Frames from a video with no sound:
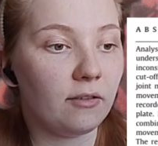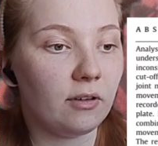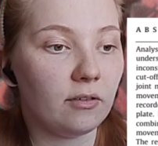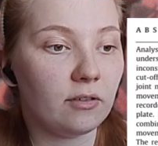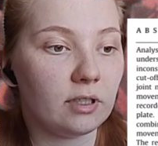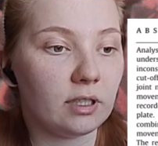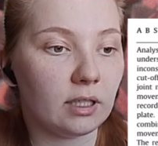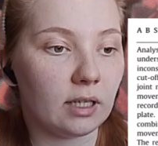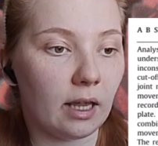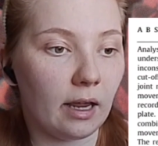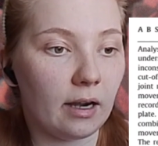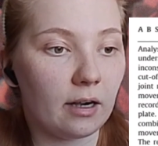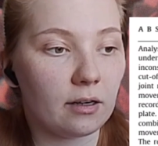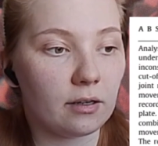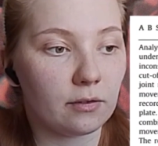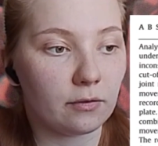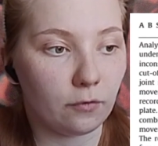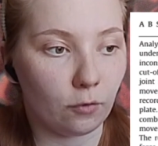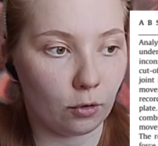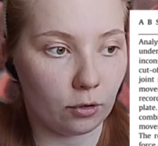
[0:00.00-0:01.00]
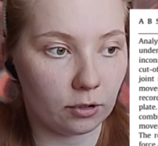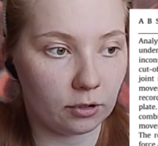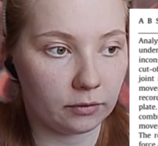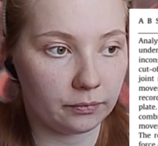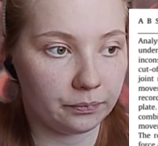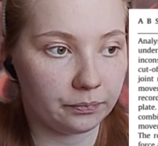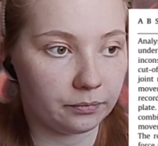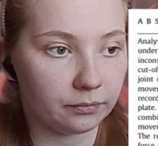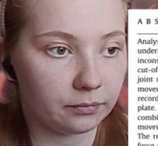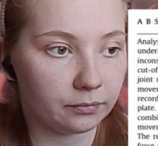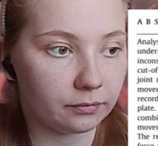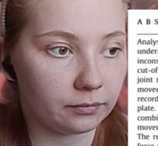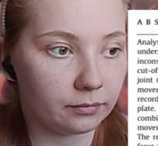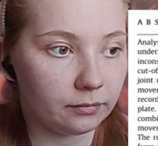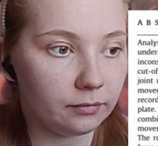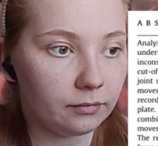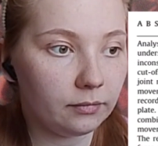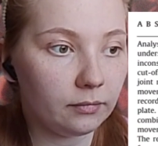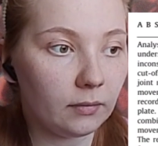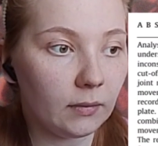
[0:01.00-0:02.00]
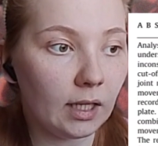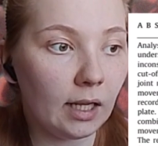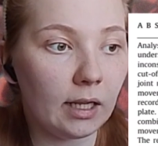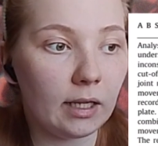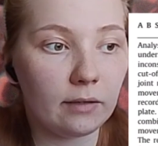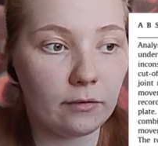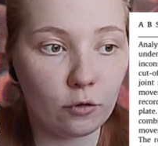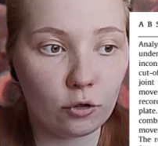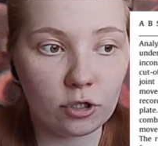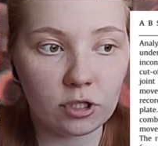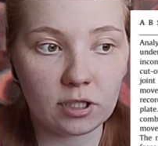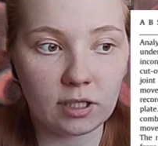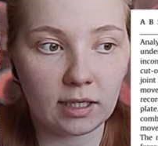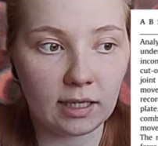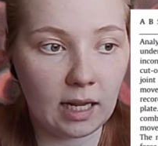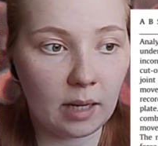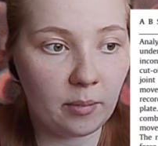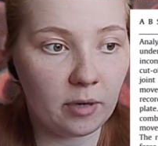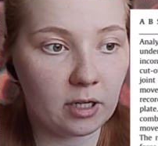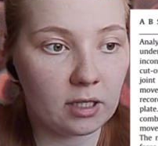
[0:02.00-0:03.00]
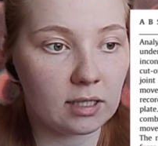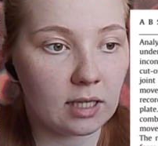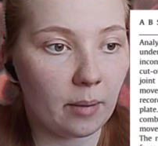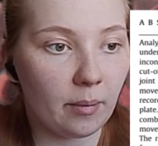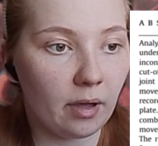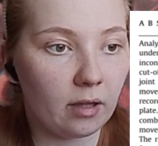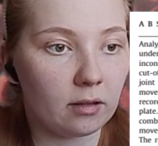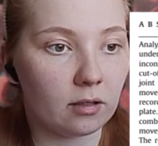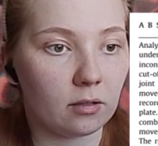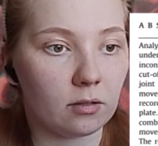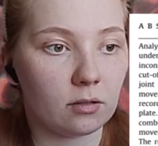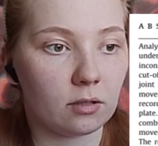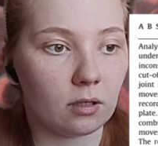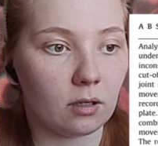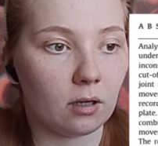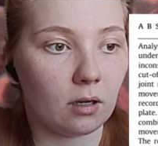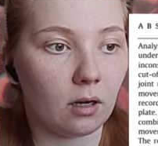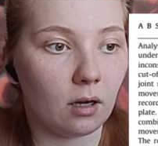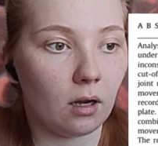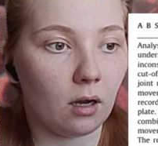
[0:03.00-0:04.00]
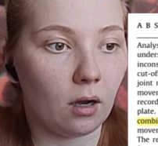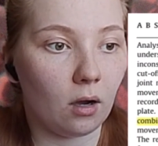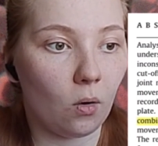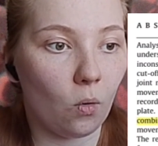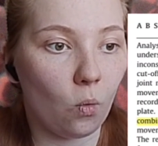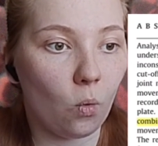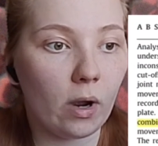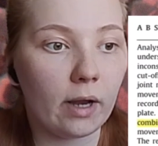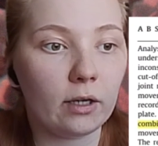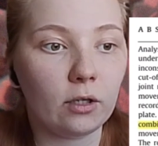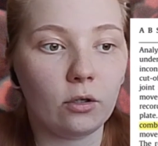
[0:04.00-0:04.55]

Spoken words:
Knee and hip joint movements were calculated through inverse dynamics,